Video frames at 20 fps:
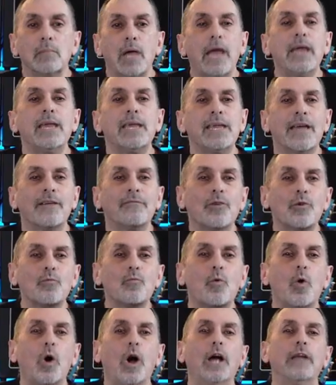Hey
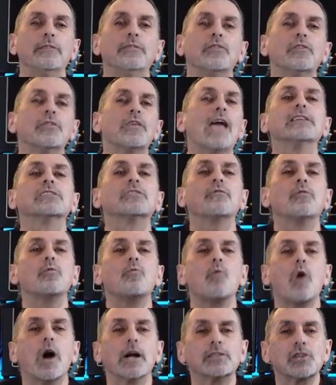everyone, thanks for
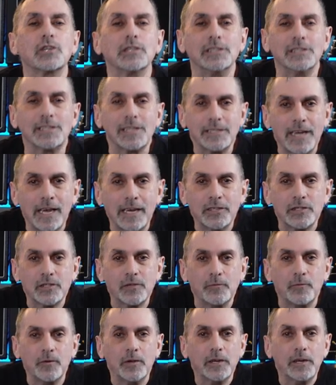watching today's
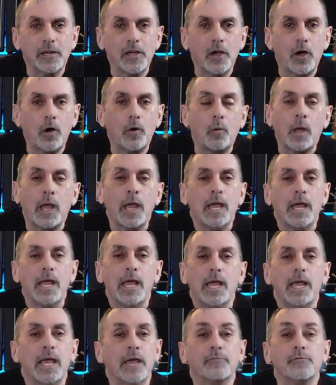video.
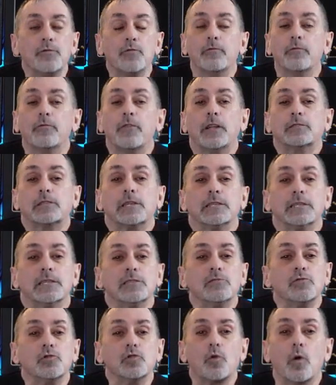If you felt it
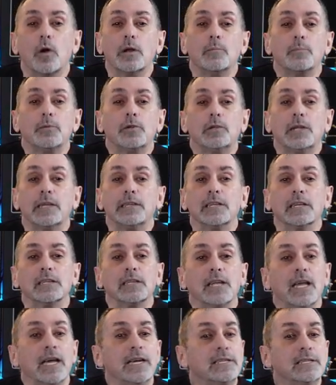enjoyable and you
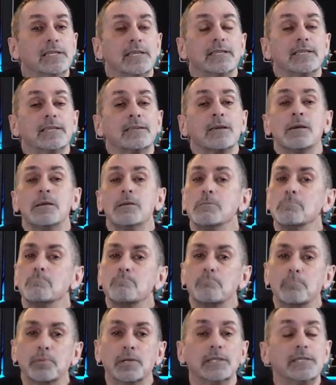liked it,
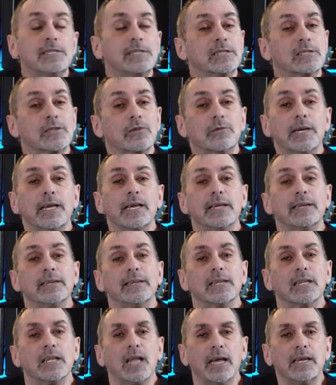please go ahead
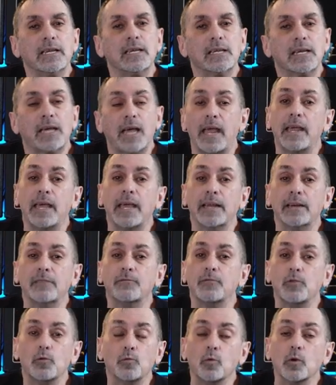and like. And
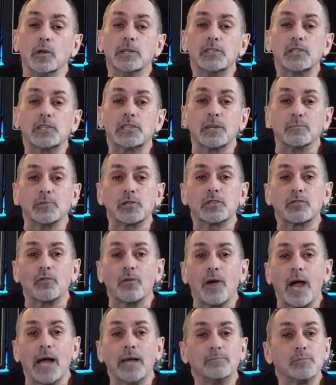if you would,
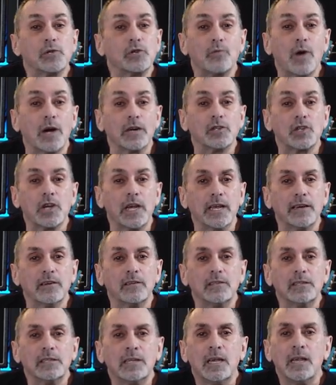subscribe to our
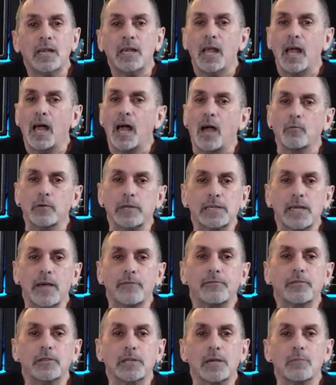channel. Uh, we
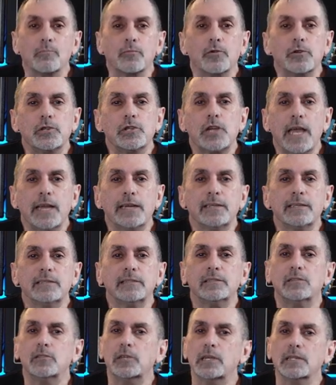definitely appreciate it.
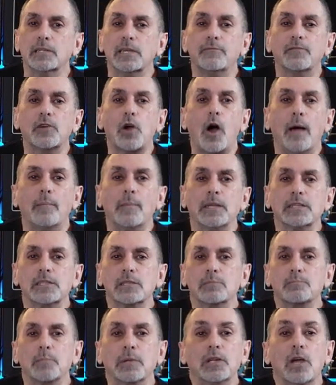You can leave comments
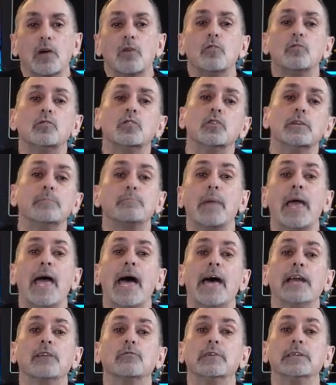below, good,
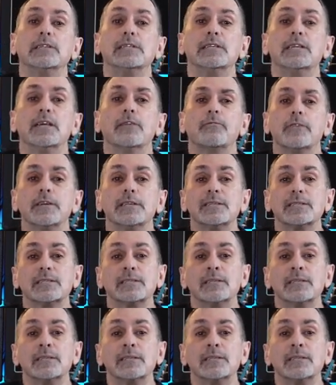bad, or indifferent.